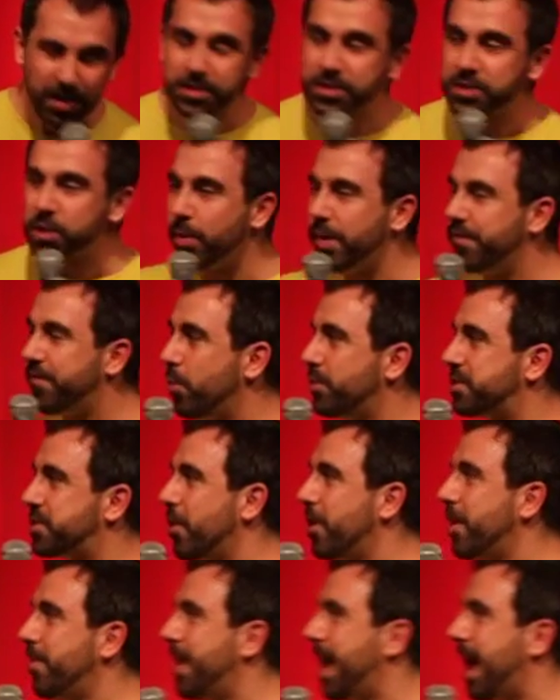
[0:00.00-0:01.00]
So if it was
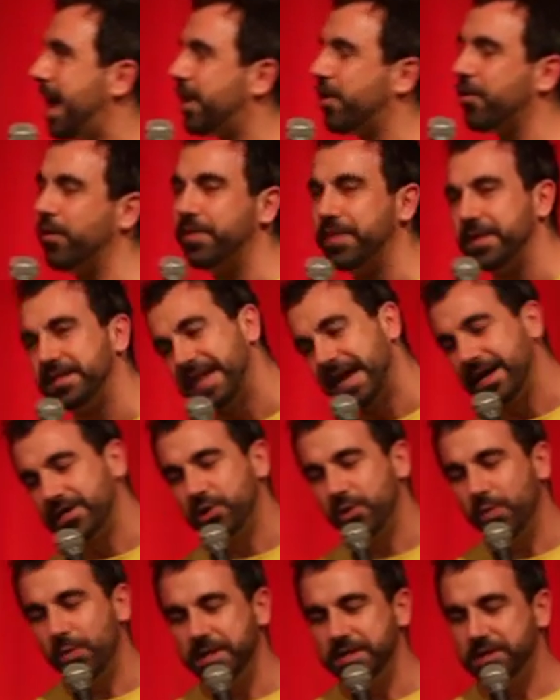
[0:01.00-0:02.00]
going to be accurate, the
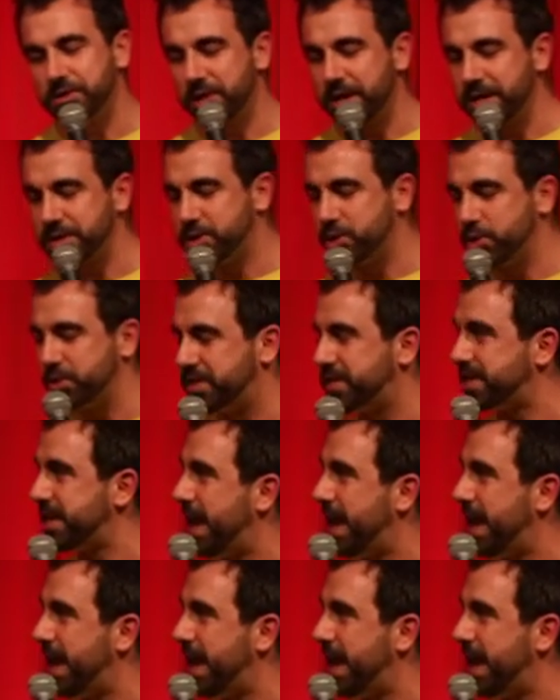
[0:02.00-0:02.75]
tattoo on his chest should